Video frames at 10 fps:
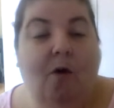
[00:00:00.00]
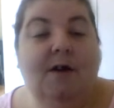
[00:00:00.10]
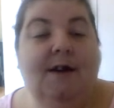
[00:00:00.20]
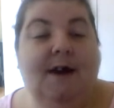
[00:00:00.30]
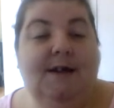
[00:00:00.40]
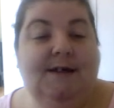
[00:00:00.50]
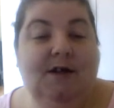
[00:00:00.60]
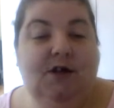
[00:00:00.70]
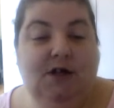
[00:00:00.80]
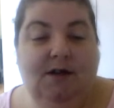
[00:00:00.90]

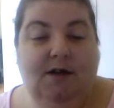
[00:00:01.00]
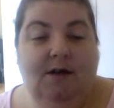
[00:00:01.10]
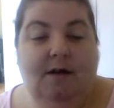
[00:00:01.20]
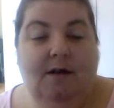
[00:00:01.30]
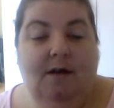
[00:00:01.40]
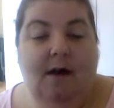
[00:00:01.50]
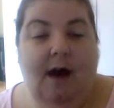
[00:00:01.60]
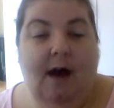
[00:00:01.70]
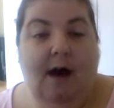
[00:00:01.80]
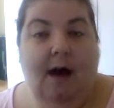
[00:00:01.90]
Organisation
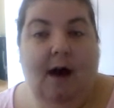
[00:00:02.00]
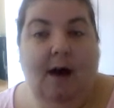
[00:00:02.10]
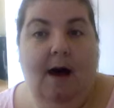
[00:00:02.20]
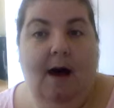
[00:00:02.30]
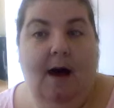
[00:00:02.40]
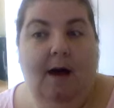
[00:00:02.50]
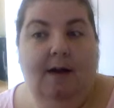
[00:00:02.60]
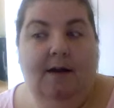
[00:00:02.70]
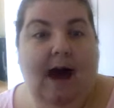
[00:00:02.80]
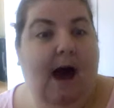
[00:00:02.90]

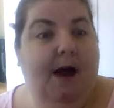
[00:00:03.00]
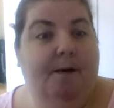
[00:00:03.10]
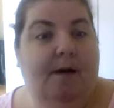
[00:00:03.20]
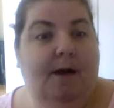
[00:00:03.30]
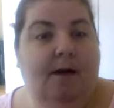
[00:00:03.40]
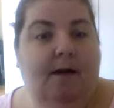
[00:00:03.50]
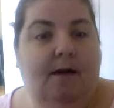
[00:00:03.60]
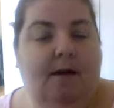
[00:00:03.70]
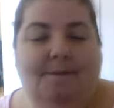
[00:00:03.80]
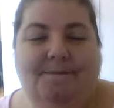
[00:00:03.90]
and admin
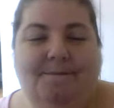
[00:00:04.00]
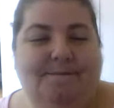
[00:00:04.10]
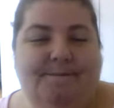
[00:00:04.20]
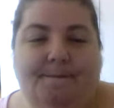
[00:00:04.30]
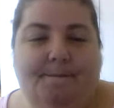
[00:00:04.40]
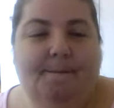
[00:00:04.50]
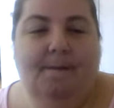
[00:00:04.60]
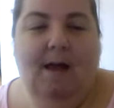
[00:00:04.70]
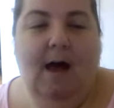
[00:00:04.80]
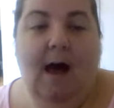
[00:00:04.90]

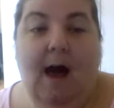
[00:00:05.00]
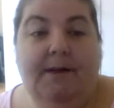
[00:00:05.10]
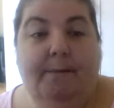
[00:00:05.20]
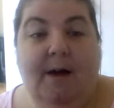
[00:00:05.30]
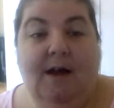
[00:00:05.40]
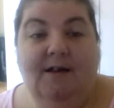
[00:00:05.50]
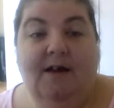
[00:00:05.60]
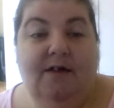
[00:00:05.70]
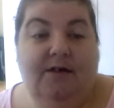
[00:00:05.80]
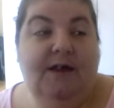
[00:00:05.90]
and
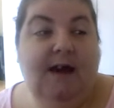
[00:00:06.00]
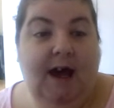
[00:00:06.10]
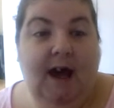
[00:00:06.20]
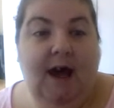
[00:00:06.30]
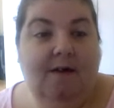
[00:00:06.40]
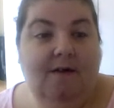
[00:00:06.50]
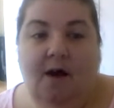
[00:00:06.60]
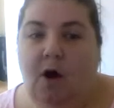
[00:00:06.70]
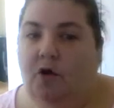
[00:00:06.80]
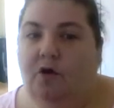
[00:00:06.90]
Amanda, the three A's,
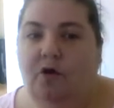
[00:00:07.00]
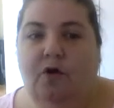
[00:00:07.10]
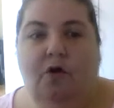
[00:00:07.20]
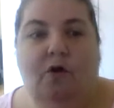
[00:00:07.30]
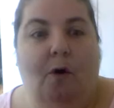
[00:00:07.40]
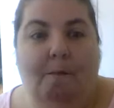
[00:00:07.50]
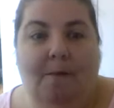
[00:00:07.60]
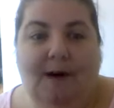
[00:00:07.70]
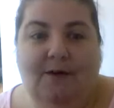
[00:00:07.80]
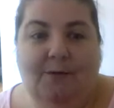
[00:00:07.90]
do not
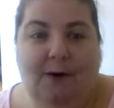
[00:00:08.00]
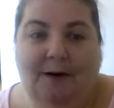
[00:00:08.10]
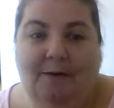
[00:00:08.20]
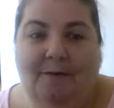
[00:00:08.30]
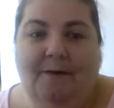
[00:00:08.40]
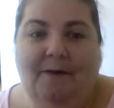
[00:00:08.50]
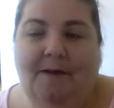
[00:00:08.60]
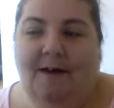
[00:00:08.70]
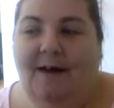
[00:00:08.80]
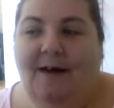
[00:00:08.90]
mix well.
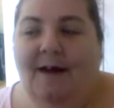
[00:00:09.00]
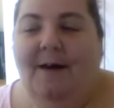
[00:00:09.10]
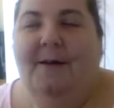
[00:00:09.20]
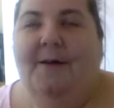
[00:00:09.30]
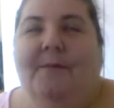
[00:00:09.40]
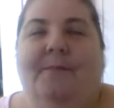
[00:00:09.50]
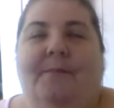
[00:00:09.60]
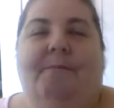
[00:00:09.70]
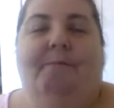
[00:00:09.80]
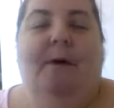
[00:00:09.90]

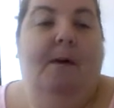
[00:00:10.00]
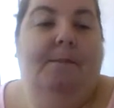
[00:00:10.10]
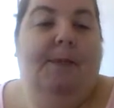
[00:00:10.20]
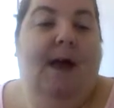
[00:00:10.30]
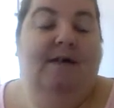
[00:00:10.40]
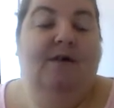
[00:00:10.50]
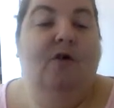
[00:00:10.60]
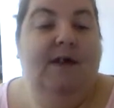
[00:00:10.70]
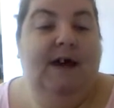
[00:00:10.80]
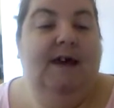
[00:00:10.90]
But I
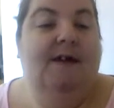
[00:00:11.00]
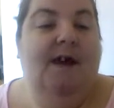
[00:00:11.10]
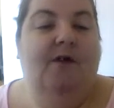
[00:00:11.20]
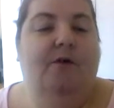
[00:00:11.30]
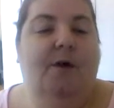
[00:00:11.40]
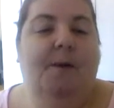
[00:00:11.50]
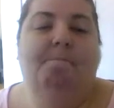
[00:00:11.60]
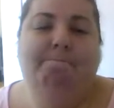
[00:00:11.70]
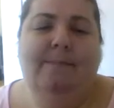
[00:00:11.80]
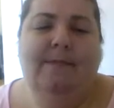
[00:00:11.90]
saw these and I thought
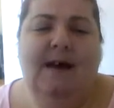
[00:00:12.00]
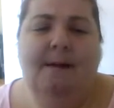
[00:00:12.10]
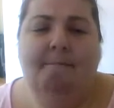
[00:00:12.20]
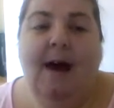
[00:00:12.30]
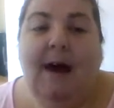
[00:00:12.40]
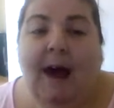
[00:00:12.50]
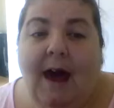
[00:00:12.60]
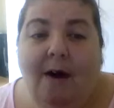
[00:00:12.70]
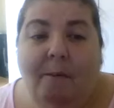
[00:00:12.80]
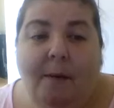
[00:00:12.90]
they might
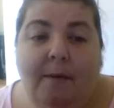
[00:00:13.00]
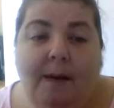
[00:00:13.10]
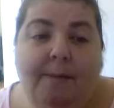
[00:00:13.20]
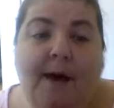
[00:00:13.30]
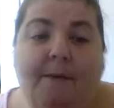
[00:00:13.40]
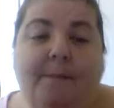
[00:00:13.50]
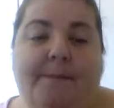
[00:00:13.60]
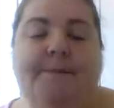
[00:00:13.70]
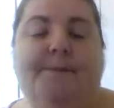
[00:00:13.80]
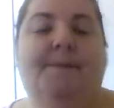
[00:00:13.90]
help a wee bit,
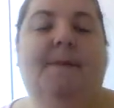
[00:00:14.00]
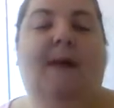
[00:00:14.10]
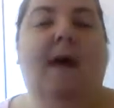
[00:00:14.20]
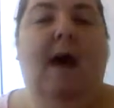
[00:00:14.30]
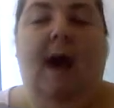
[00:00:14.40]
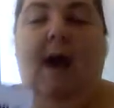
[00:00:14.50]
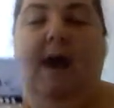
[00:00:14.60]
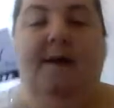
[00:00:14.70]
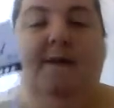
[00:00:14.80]
and